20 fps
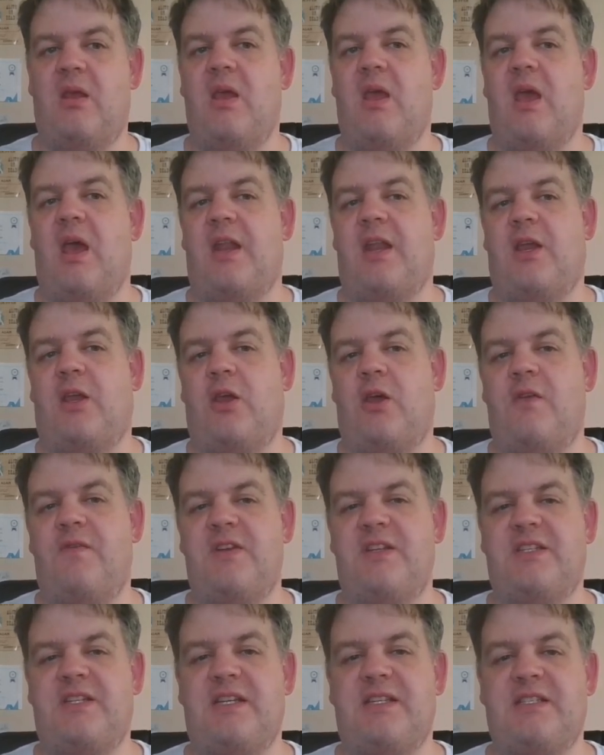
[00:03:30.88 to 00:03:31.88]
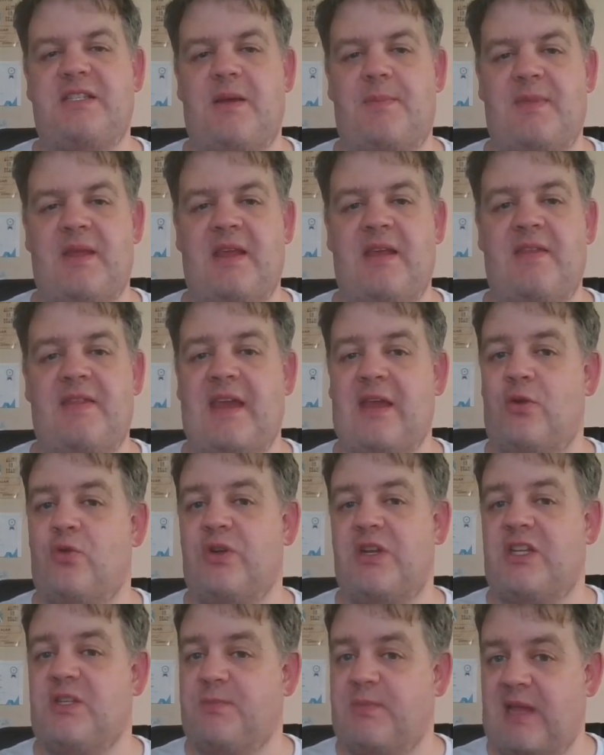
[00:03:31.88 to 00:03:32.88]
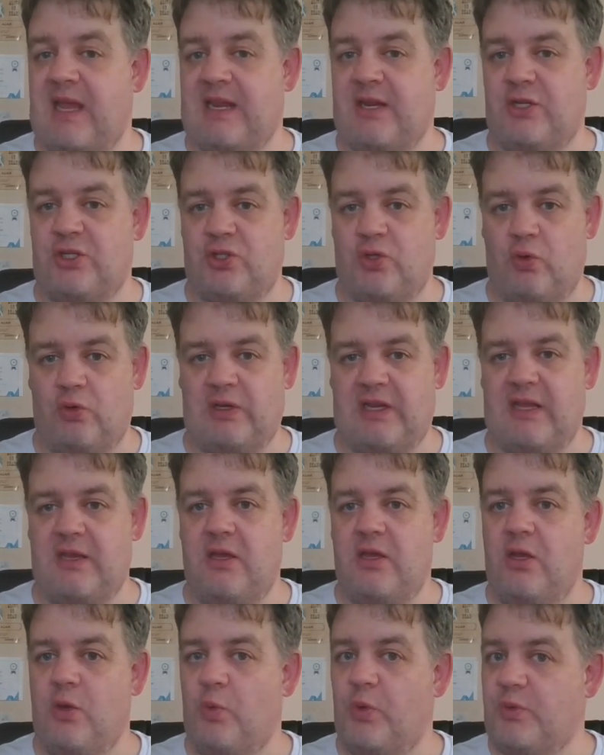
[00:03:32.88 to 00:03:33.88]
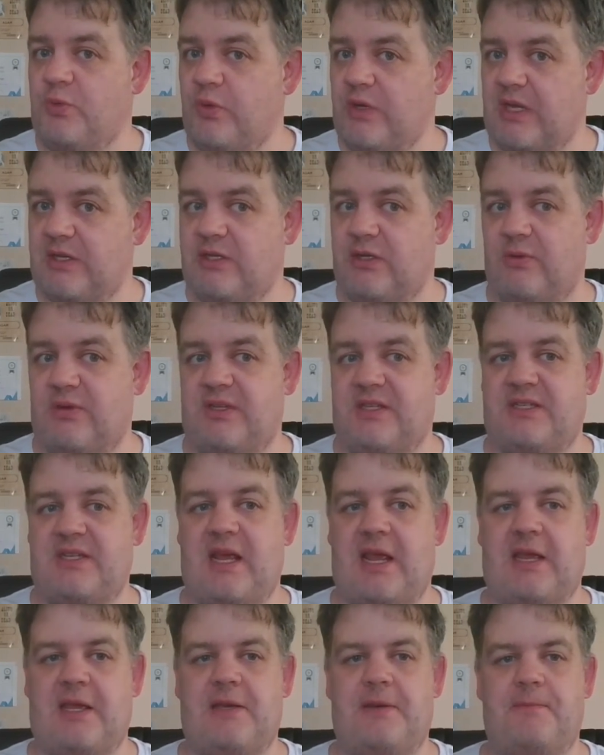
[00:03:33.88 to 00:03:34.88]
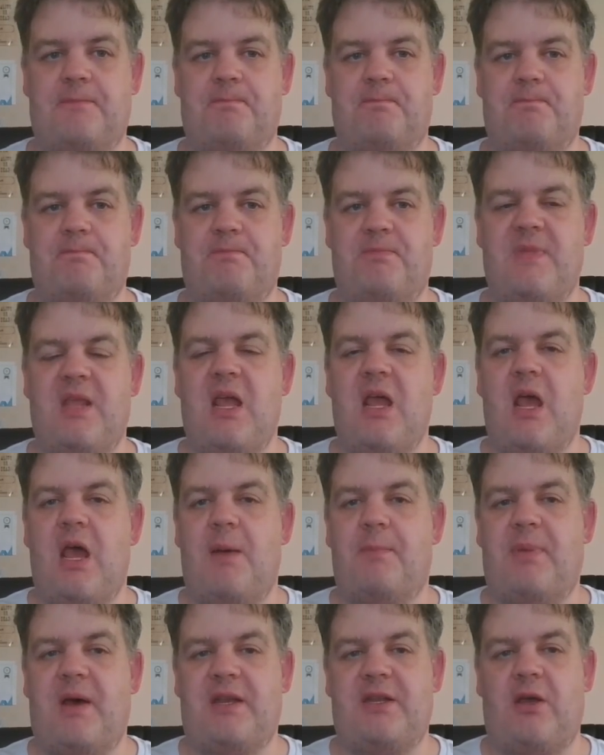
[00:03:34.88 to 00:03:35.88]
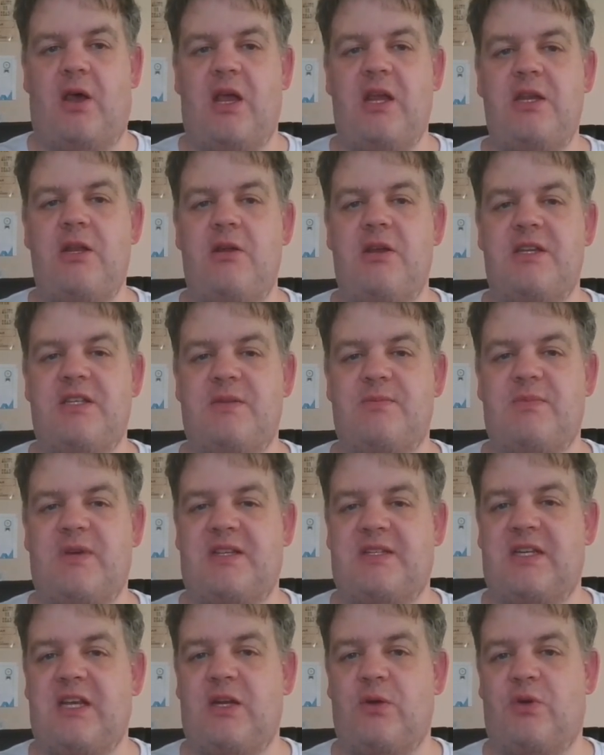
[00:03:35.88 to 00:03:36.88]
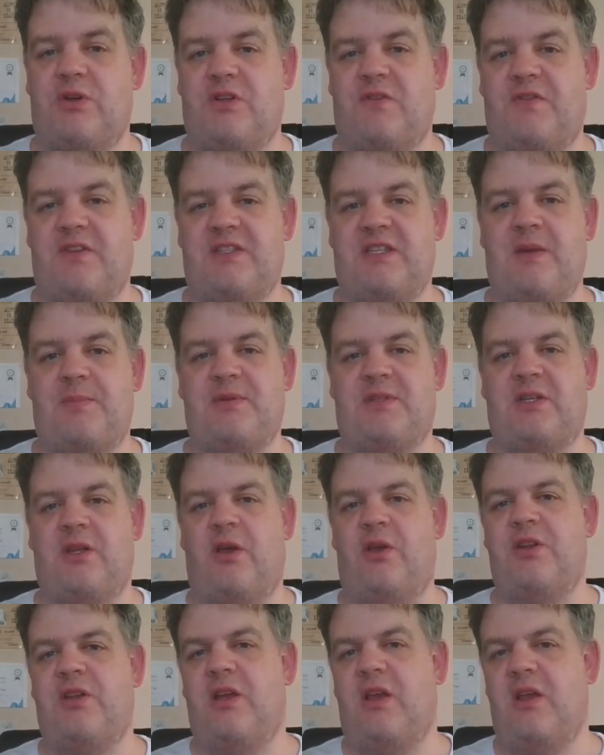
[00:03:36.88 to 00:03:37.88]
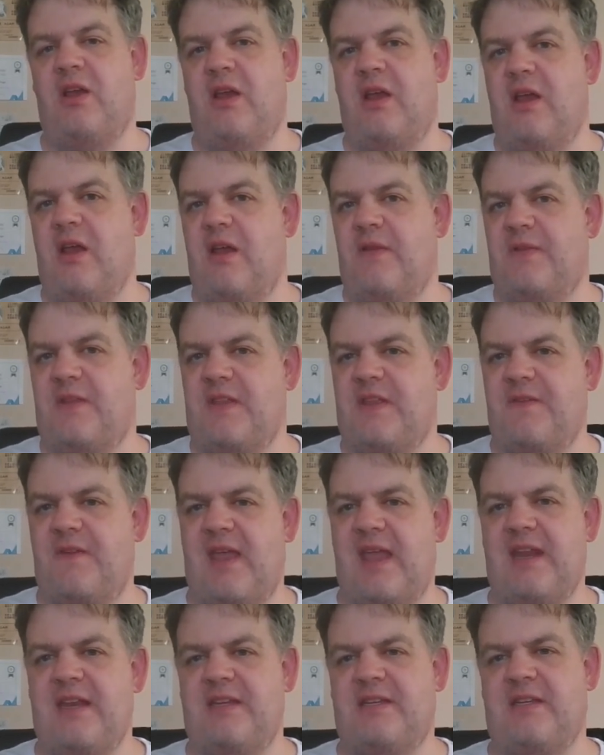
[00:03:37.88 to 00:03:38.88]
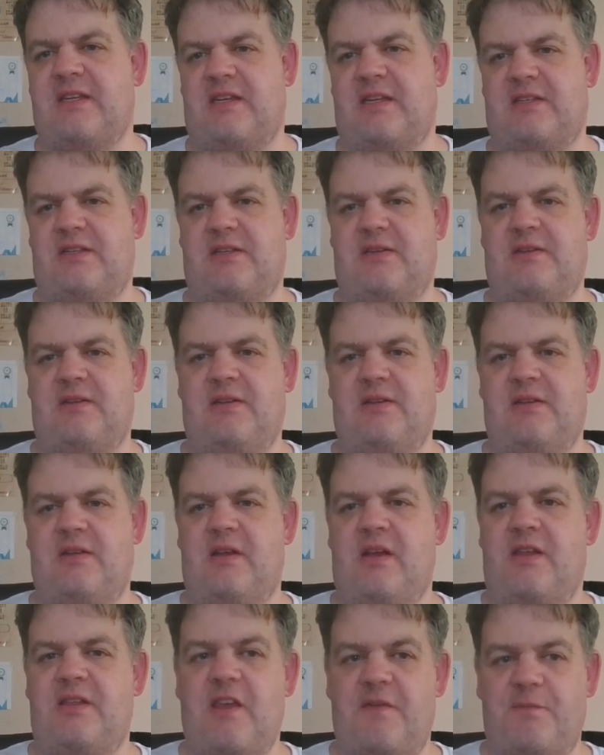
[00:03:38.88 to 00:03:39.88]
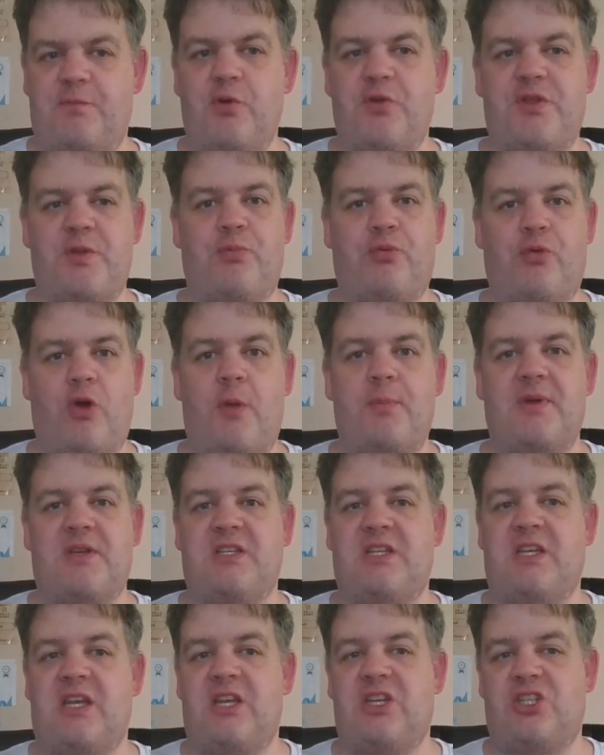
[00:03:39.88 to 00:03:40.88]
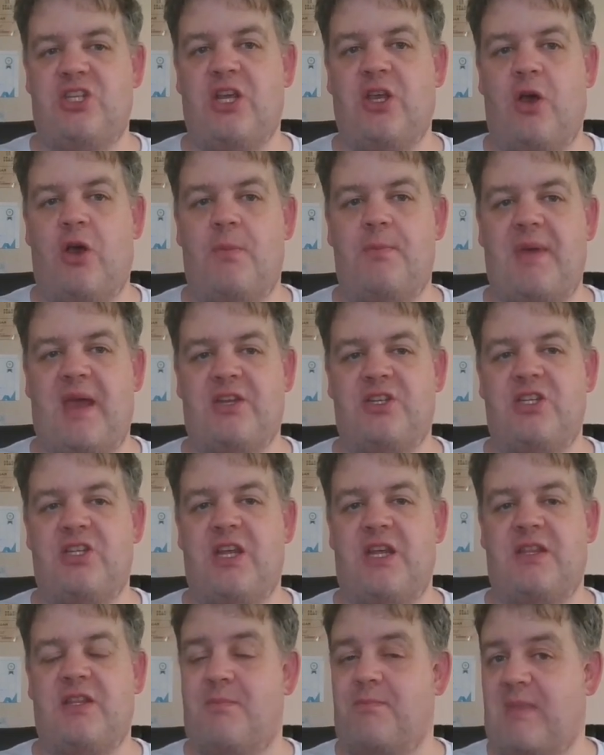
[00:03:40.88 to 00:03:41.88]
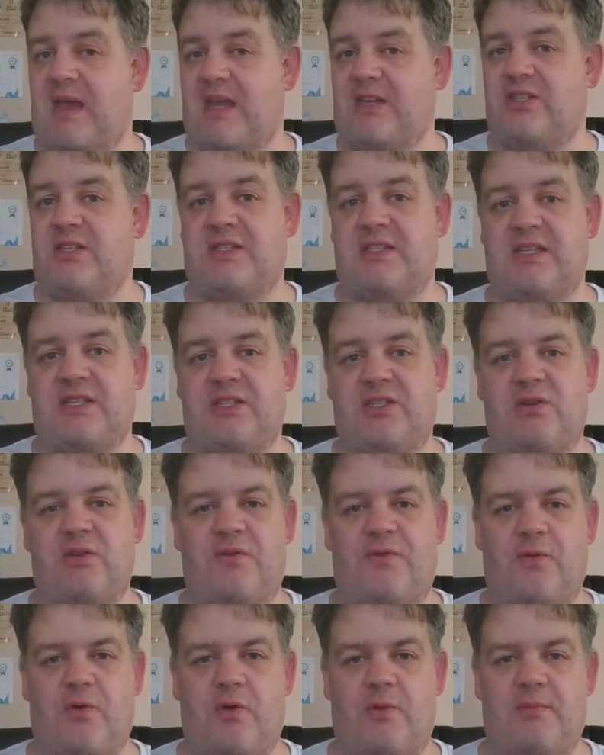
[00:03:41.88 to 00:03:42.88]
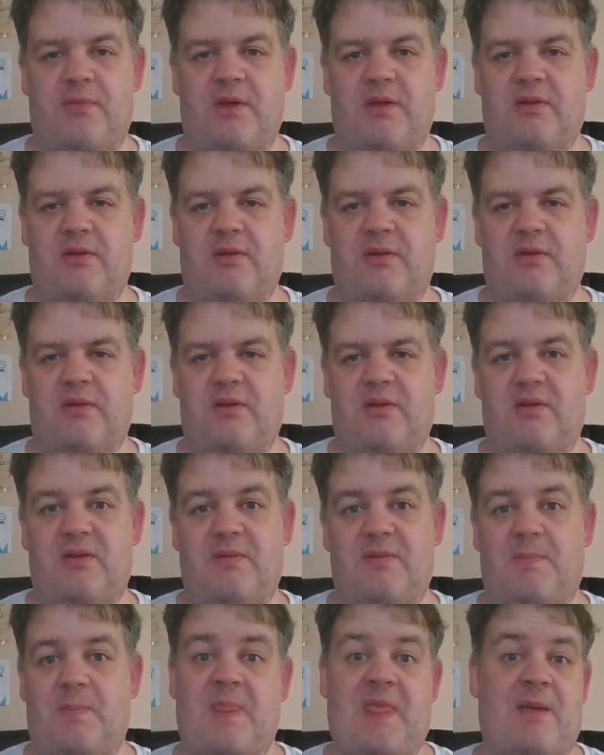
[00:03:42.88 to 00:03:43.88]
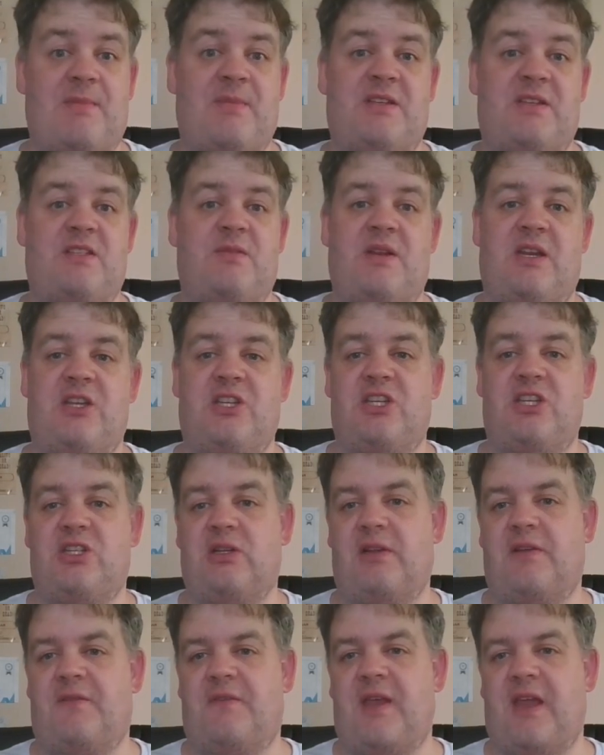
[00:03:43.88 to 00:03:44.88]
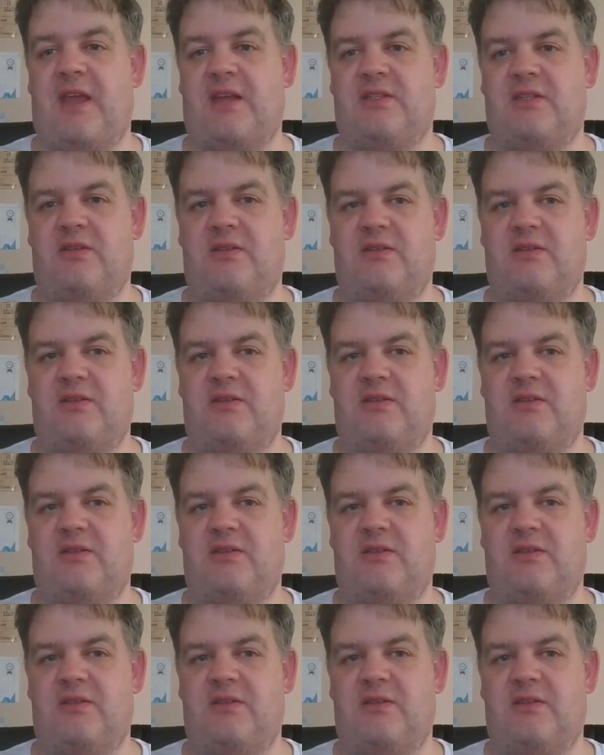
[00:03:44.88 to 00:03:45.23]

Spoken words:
Now, Kovich says something that could explain it shortly, which we'll get to in a sec. But I noticed in my second watch of this episode that they've edited it. They've put the proper TNG comm badge in that matches this uniform. That must have been a digital effect.